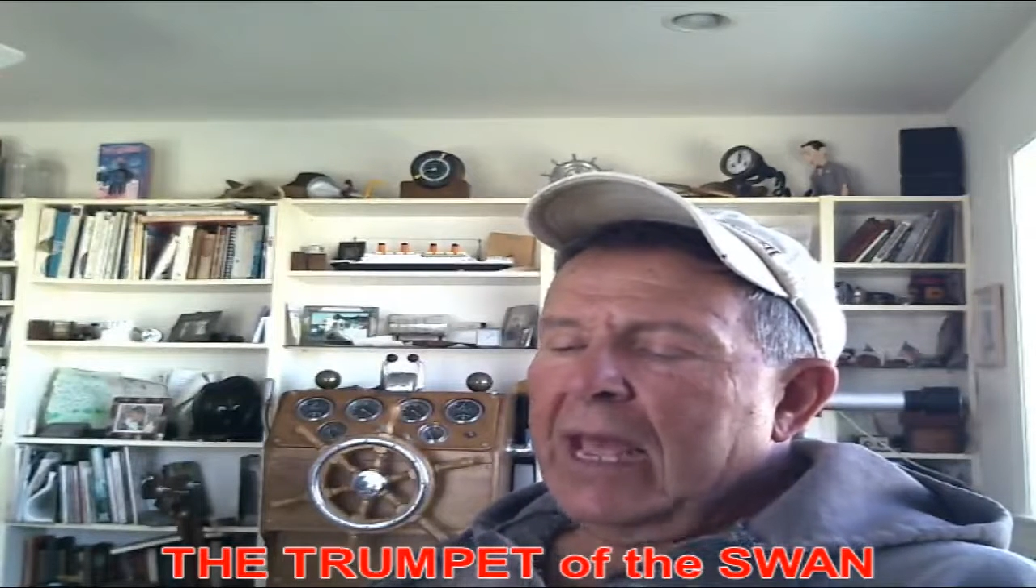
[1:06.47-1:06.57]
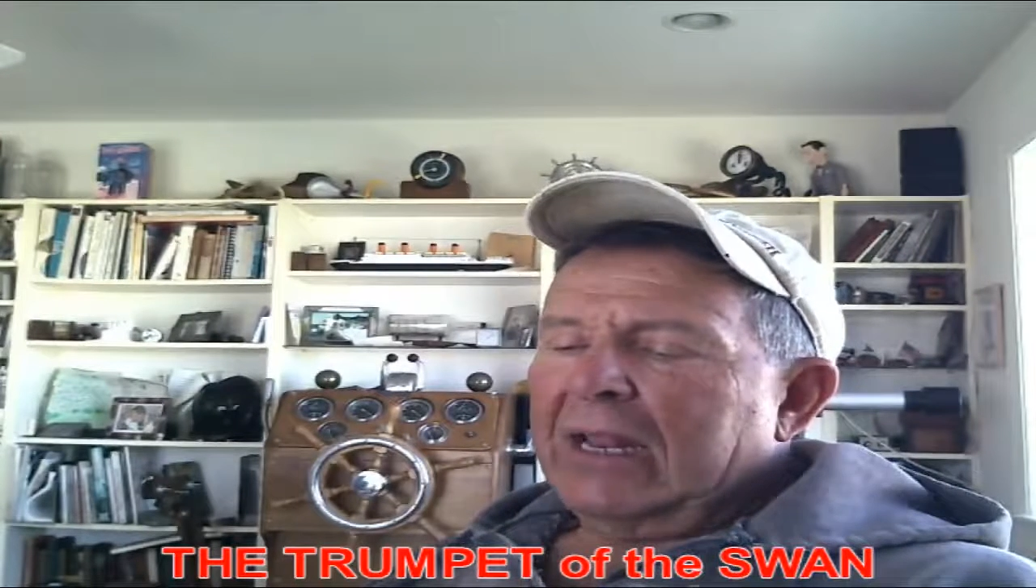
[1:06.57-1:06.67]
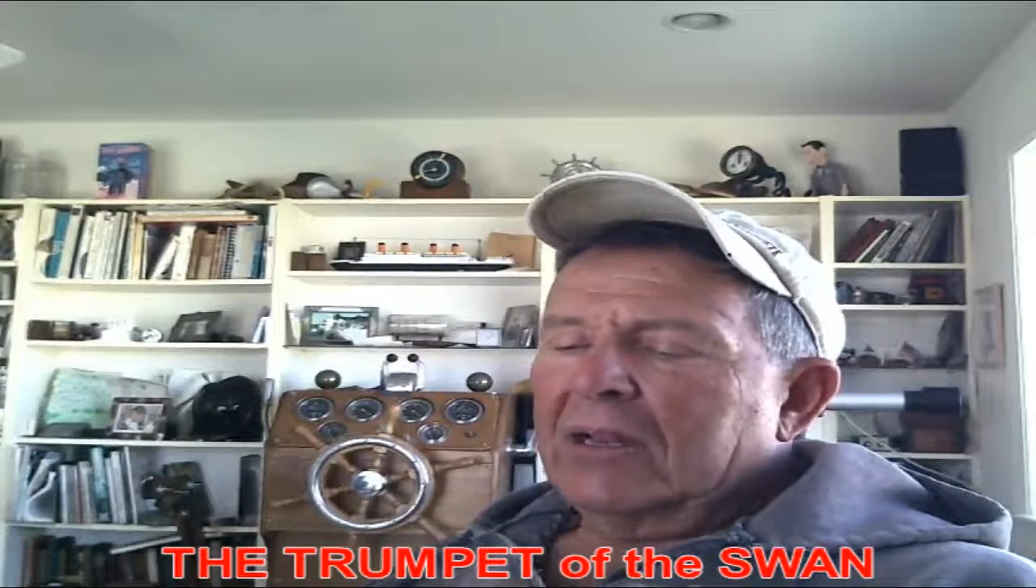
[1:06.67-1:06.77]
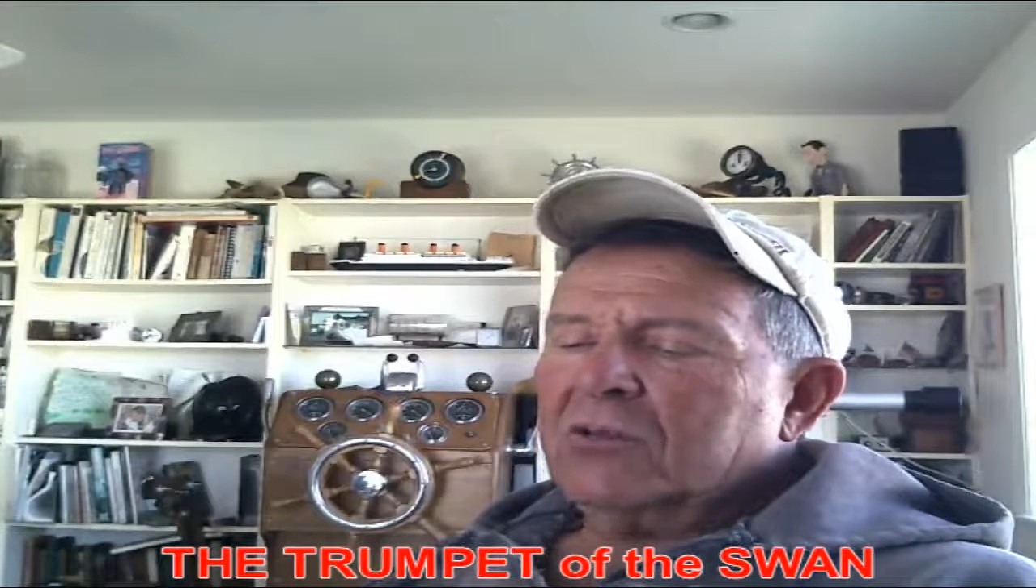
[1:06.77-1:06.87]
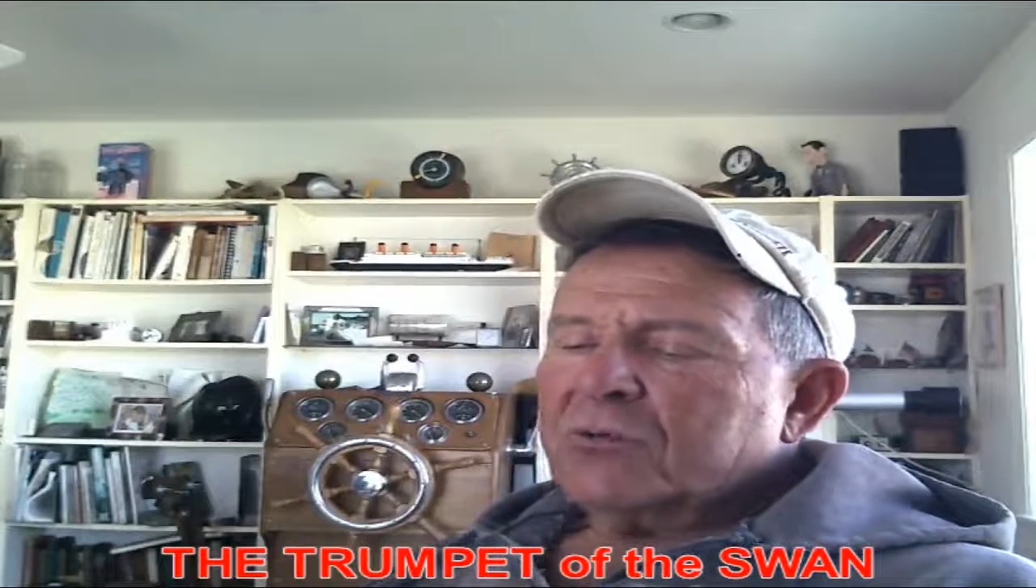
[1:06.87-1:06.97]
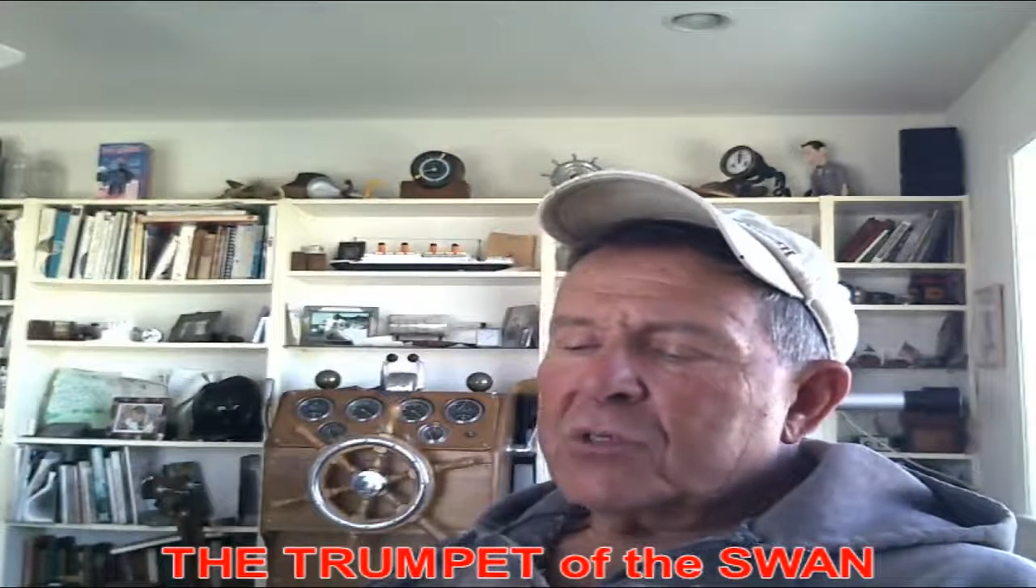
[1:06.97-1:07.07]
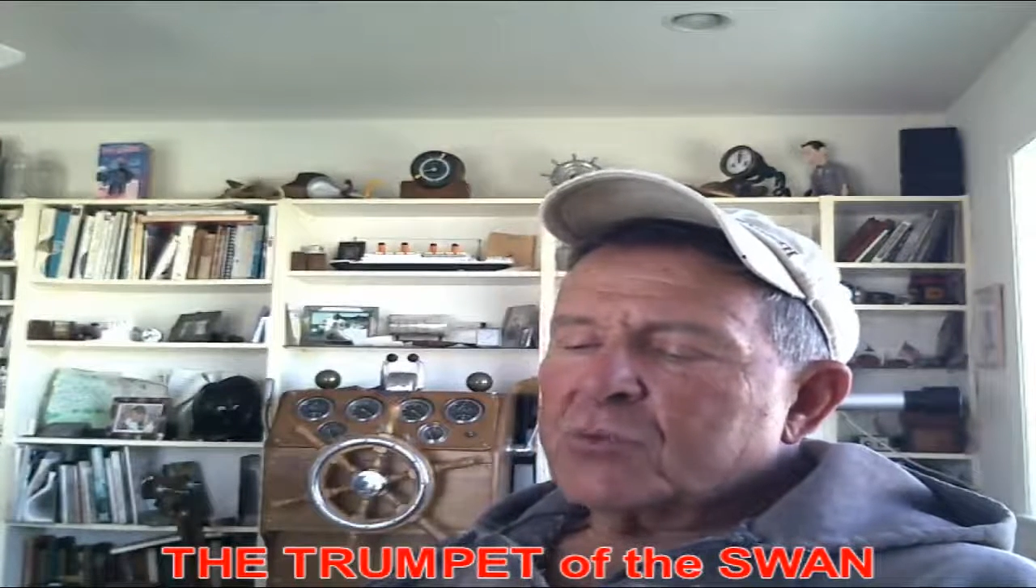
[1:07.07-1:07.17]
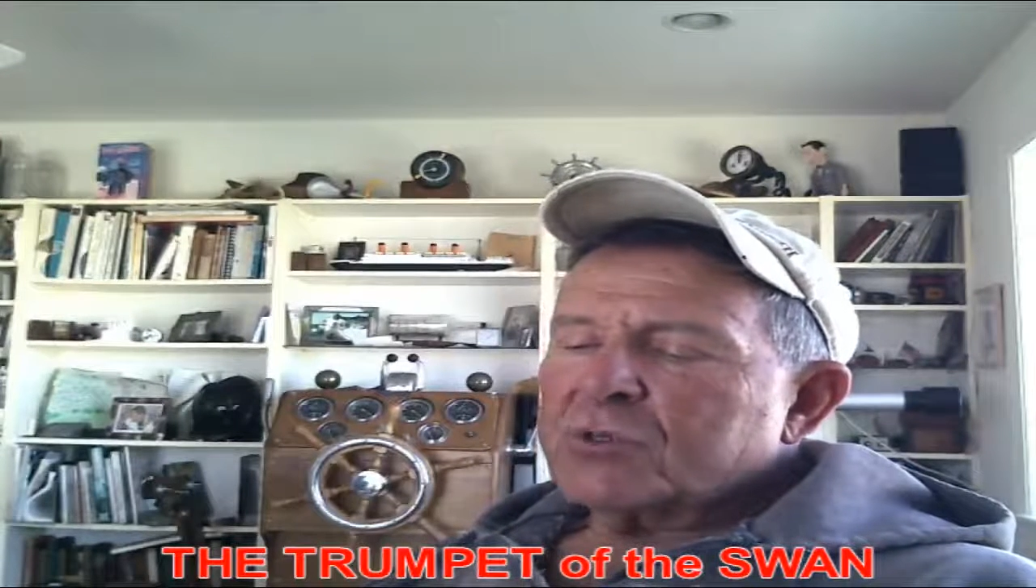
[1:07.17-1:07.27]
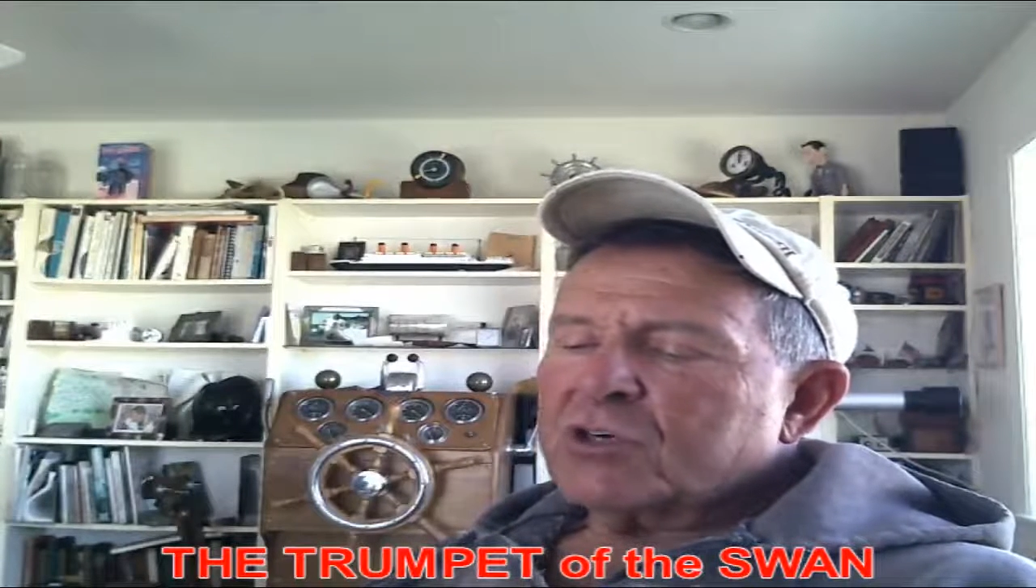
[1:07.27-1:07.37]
And Lewis was